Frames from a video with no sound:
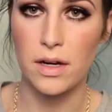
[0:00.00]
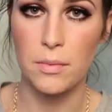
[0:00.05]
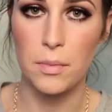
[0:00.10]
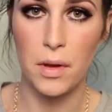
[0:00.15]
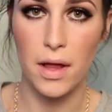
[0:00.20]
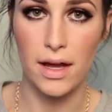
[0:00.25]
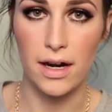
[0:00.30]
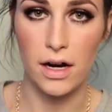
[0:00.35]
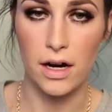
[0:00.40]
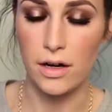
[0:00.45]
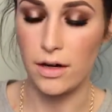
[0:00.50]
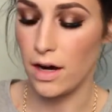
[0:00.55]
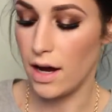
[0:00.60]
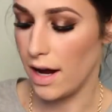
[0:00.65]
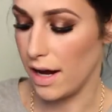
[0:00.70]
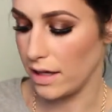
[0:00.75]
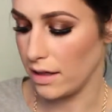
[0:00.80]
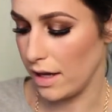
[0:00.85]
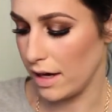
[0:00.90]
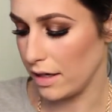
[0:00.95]
to apply our
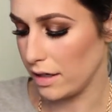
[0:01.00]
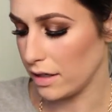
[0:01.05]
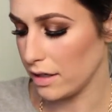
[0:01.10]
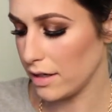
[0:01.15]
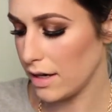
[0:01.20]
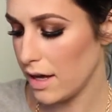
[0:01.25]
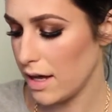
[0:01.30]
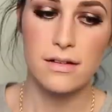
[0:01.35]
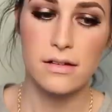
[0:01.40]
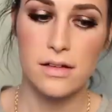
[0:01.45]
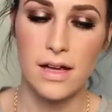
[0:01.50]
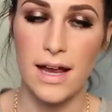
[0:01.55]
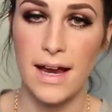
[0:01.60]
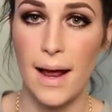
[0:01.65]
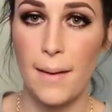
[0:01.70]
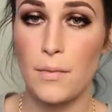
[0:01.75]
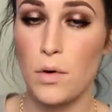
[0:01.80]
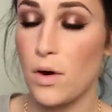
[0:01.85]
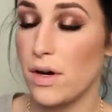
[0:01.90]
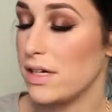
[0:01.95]
highlighter, and
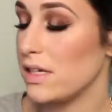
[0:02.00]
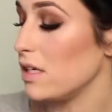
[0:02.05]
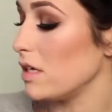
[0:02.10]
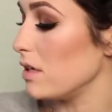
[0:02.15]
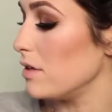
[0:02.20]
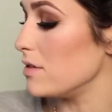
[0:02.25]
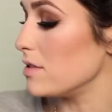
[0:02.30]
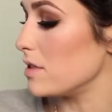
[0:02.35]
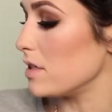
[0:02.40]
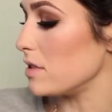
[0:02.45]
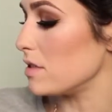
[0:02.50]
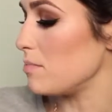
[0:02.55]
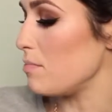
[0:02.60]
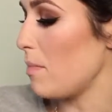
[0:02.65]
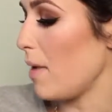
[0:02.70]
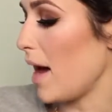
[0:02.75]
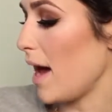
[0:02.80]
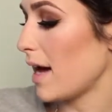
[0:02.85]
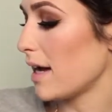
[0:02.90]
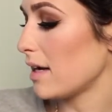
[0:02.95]
I'm going to use this
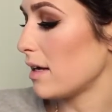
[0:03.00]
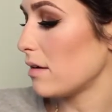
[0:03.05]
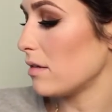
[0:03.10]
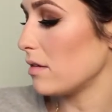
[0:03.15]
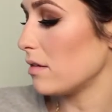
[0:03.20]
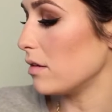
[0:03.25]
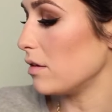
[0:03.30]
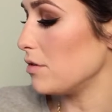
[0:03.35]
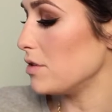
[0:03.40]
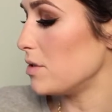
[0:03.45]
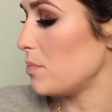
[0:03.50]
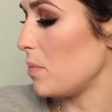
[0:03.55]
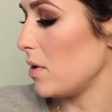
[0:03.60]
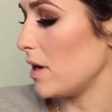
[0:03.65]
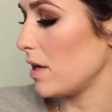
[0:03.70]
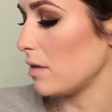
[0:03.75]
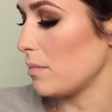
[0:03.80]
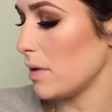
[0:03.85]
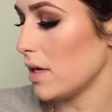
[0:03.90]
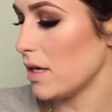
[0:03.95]
MAC loose
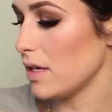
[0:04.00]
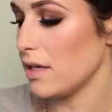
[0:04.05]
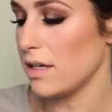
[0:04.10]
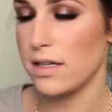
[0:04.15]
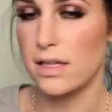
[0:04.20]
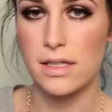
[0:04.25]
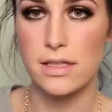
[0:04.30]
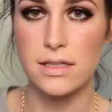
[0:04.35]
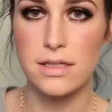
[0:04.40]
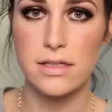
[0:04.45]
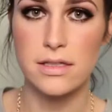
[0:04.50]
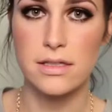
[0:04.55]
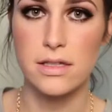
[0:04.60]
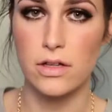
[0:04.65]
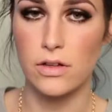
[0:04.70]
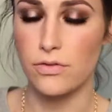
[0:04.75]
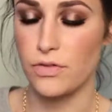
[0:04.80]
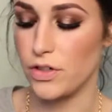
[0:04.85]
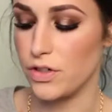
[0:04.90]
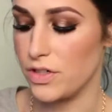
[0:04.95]
pigment, and it's
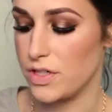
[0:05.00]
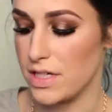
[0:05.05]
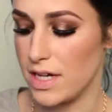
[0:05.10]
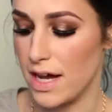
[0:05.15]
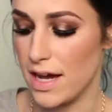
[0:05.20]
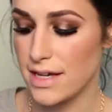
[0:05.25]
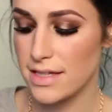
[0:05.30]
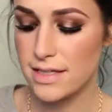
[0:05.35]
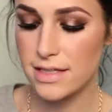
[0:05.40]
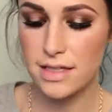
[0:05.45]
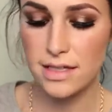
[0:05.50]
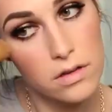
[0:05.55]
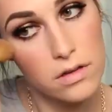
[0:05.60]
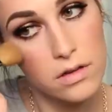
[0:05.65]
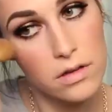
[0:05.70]
Silver Dusk.